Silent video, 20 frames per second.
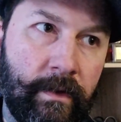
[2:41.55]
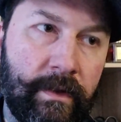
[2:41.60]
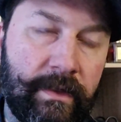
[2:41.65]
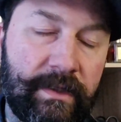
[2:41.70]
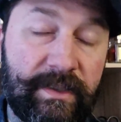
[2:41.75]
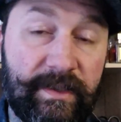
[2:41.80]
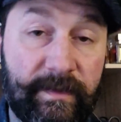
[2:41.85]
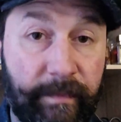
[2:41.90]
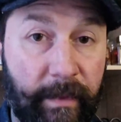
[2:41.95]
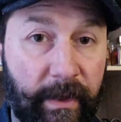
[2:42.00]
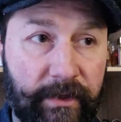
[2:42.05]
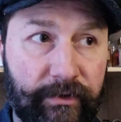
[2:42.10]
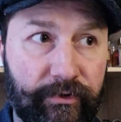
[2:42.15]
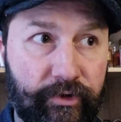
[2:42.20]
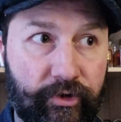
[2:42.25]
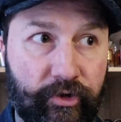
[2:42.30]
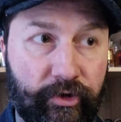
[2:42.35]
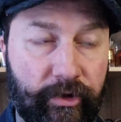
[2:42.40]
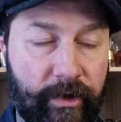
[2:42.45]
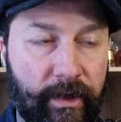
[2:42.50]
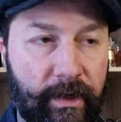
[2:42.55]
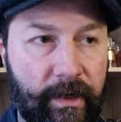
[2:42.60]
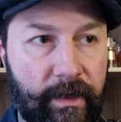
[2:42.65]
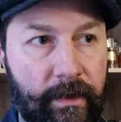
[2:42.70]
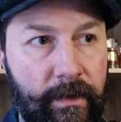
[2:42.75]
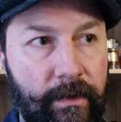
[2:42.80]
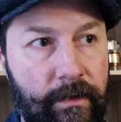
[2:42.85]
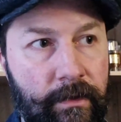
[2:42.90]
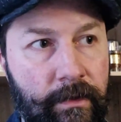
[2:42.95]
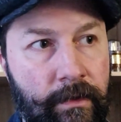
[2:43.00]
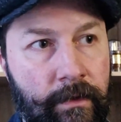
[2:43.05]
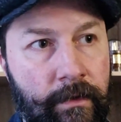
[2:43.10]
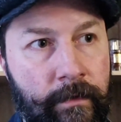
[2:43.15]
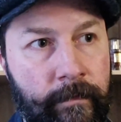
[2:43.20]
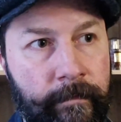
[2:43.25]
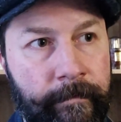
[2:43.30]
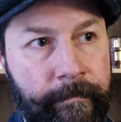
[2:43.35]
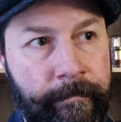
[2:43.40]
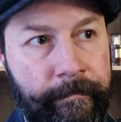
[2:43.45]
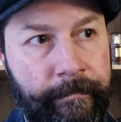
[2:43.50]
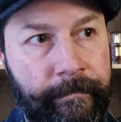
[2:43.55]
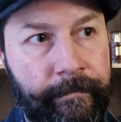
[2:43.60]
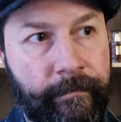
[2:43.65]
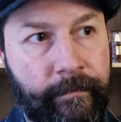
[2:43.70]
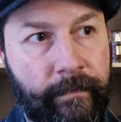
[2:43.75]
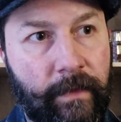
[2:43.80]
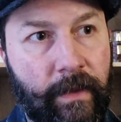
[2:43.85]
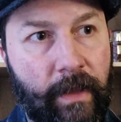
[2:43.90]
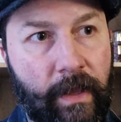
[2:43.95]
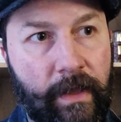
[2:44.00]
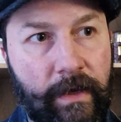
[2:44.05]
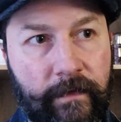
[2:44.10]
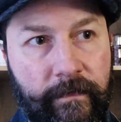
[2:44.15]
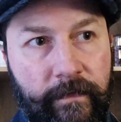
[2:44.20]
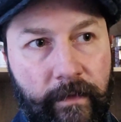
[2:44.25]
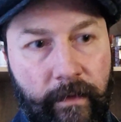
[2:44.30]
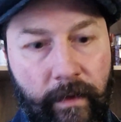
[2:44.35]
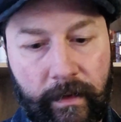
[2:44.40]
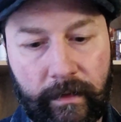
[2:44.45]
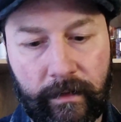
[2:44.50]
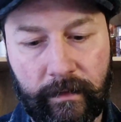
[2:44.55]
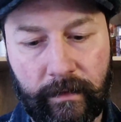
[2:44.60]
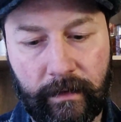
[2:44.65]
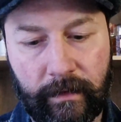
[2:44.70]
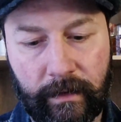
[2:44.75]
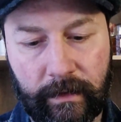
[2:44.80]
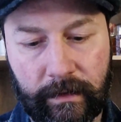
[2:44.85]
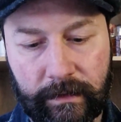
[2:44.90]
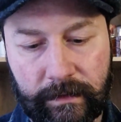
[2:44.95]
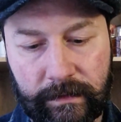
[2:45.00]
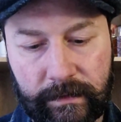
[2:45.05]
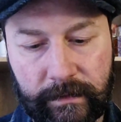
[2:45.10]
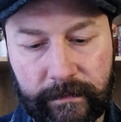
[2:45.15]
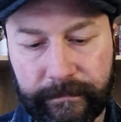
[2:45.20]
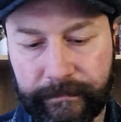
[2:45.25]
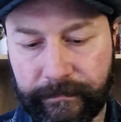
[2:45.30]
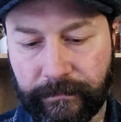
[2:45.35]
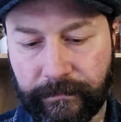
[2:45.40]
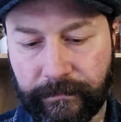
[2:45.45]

spun sugar, and a few other things.